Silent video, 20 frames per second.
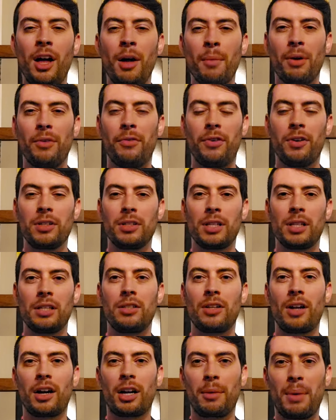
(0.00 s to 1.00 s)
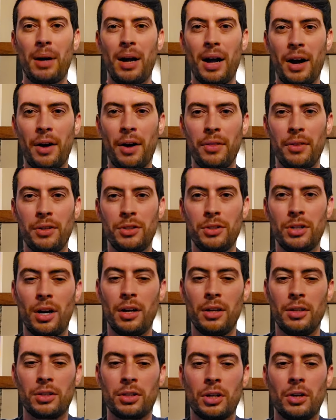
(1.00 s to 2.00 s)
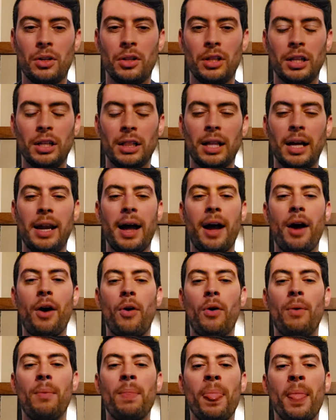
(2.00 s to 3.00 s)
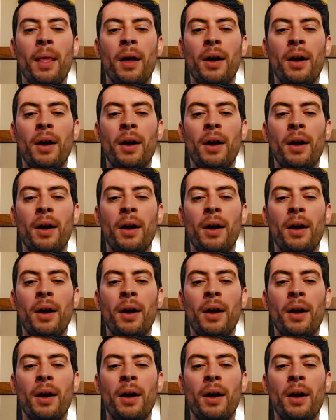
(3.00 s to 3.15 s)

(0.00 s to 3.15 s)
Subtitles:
But first, let's talk about how this chart is currently laid out.